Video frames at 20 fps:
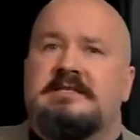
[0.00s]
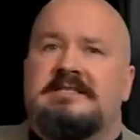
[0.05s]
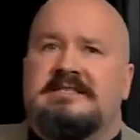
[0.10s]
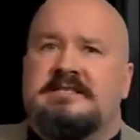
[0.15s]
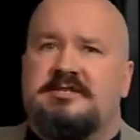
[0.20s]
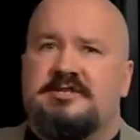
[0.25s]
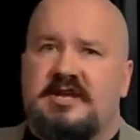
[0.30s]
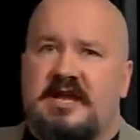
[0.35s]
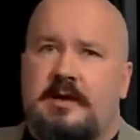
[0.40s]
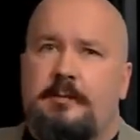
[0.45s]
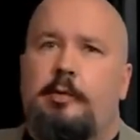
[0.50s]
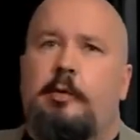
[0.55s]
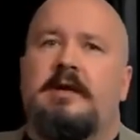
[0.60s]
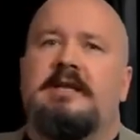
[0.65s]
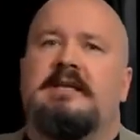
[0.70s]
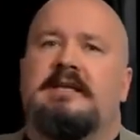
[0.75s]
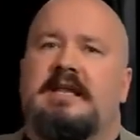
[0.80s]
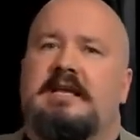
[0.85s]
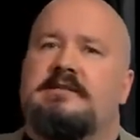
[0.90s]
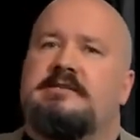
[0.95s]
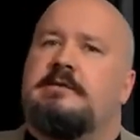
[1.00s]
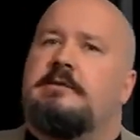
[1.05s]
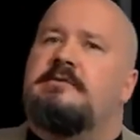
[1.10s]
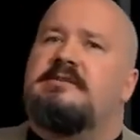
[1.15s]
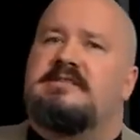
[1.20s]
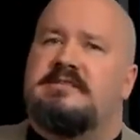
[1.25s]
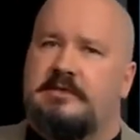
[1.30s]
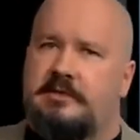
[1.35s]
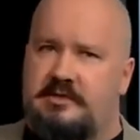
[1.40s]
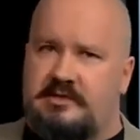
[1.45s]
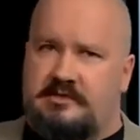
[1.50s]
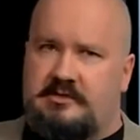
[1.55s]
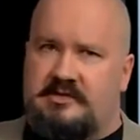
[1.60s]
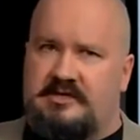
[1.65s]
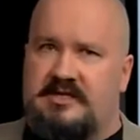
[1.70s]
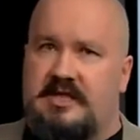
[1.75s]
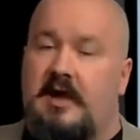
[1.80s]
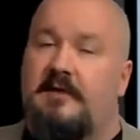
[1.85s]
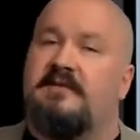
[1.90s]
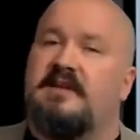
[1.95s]
SharePoint lets you search your
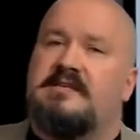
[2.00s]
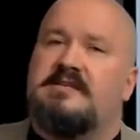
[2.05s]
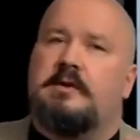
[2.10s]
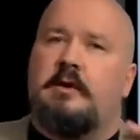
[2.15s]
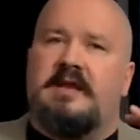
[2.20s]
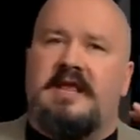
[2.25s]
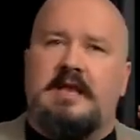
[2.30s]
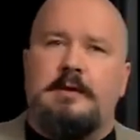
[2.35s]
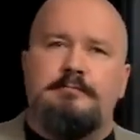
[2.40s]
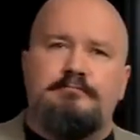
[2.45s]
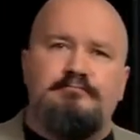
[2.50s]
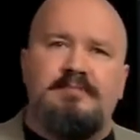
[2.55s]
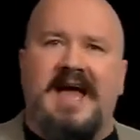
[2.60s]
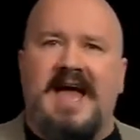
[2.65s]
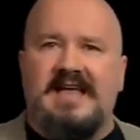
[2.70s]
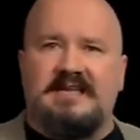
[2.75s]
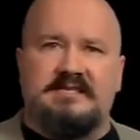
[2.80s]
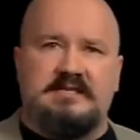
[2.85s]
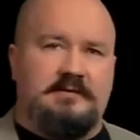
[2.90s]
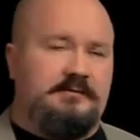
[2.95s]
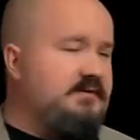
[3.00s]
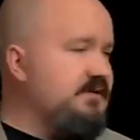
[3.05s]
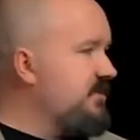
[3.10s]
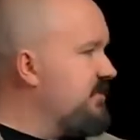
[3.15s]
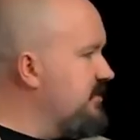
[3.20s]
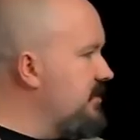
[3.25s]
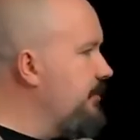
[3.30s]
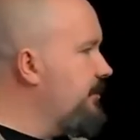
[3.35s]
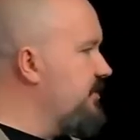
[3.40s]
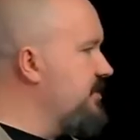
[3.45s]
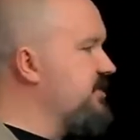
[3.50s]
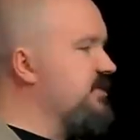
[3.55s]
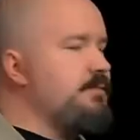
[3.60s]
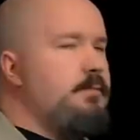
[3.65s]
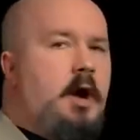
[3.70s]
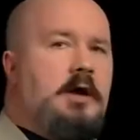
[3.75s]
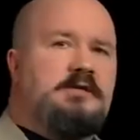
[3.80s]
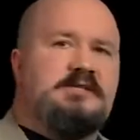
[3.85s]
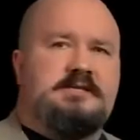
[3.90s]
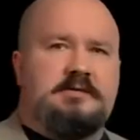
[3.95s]
stuff. It's got a massive, super
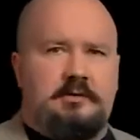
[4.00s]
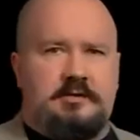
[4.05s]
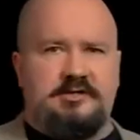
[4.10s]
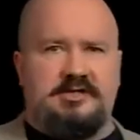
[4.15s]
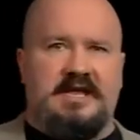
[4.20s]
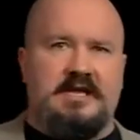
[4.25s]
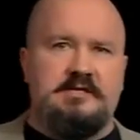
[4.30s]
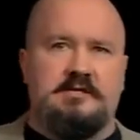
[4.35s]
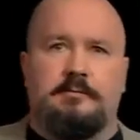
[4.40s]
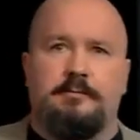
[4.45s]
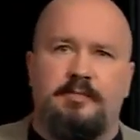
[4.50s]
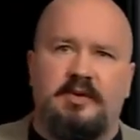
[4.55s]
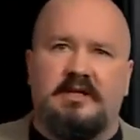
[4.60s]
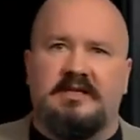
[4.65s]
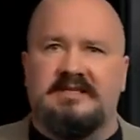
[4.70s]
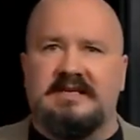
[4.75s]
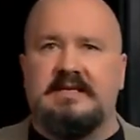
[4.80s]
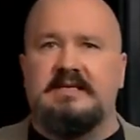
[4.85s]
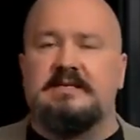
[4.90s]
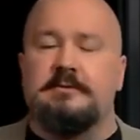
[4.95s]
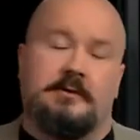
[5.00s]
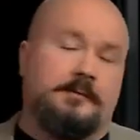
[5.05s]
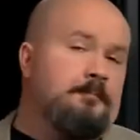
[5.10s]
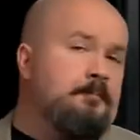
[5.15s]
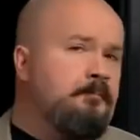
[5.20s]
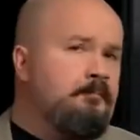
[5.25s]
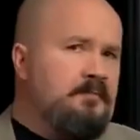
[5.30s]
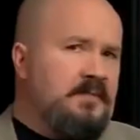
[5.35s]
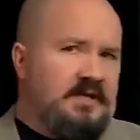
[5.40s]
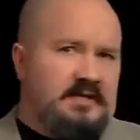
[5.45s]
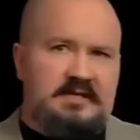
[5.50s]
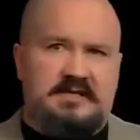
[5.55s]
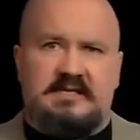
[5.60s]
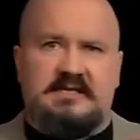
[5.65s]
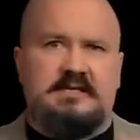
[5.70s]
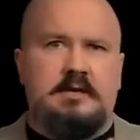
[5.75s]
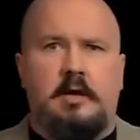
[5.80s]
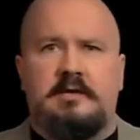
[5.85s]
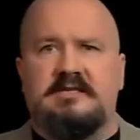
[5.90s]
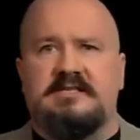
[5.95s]
smart search engine built into it. This
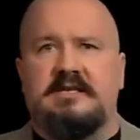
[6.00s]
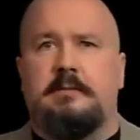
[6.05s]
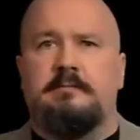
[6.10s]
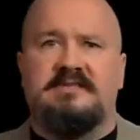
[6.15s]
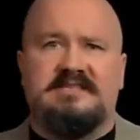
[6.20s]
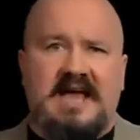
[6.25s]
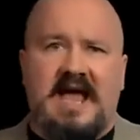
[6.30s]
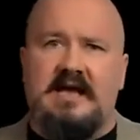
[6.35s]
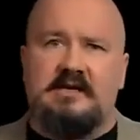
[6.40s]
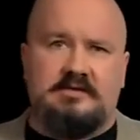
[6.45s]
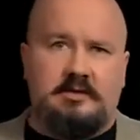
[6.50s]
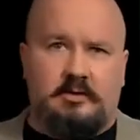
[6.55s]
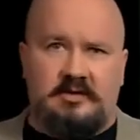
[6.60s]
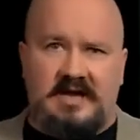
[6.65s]
is not some tacked-on